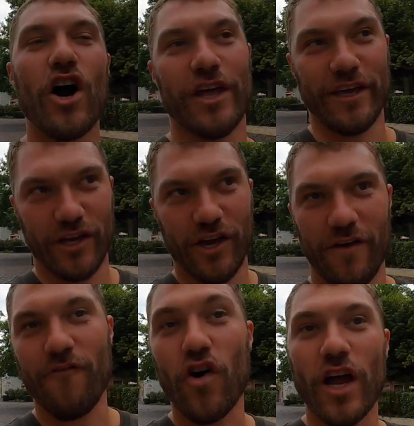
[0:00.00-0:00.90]

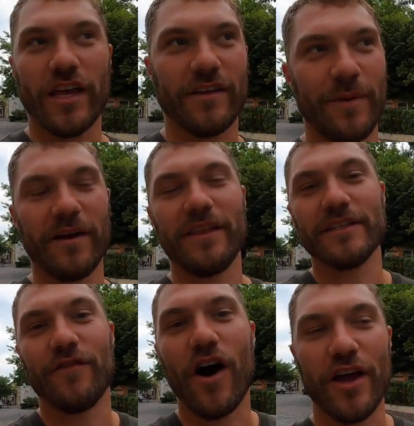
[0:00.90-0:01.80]
Bike, bike. Apparently
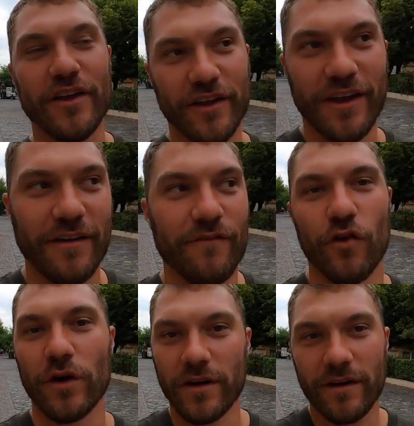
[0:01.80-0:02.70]
it's bike, not
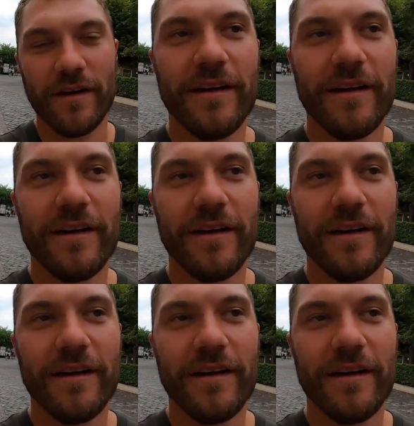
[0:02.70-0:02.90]
boik.